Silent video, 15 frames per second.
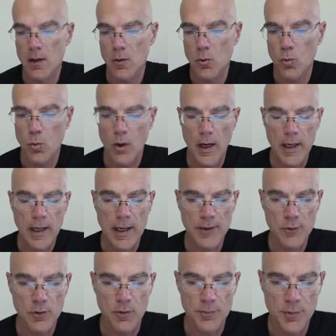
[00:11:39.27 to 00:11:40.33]
Why can
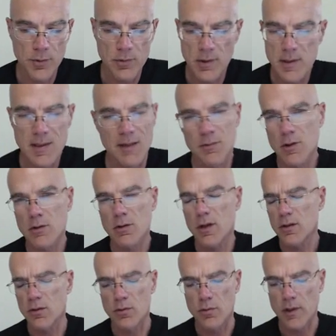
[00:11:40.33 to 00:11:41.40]
you compute this? I'm not going
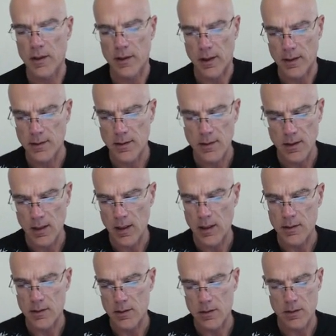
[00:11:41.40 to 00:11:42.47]
to do that
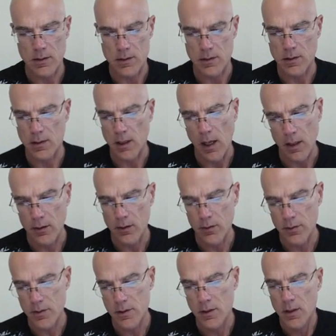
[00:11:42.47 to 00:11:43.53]
exercise. It's just
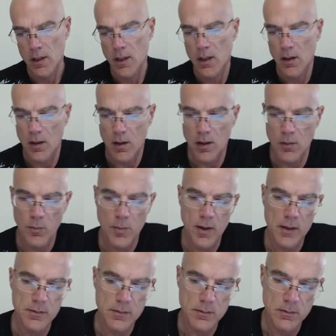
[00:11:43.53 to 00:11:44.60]
calculus. Uh,
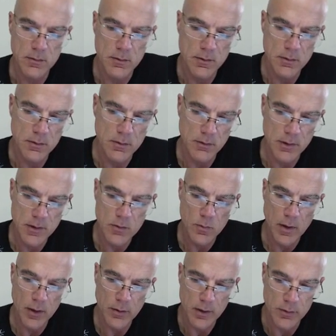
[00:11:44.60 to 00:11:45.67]
but the reason
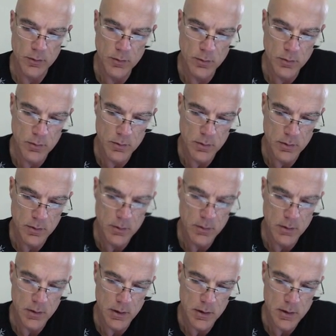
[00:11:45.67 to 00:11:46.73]
why you can do
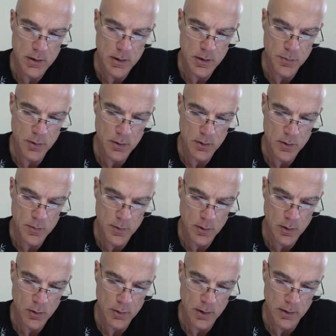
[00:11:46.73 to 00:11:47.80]
this is because we
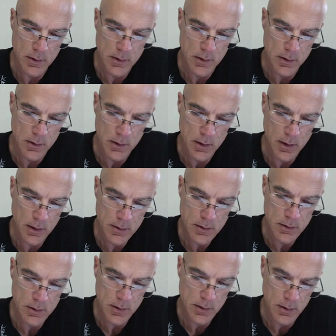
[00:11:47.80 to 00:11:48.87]
know that d dx,
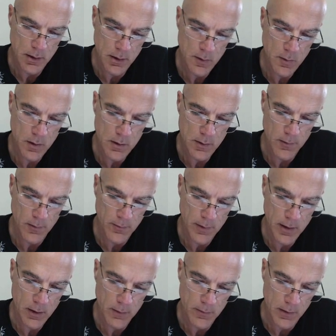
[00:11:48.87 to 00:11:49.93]
the derivative of
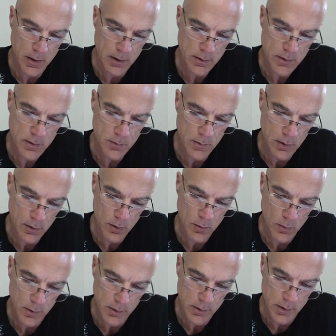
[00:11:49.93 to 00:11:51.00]
n of x, we know
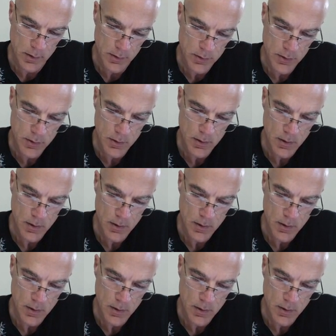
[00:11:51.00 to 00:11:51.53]
what it is.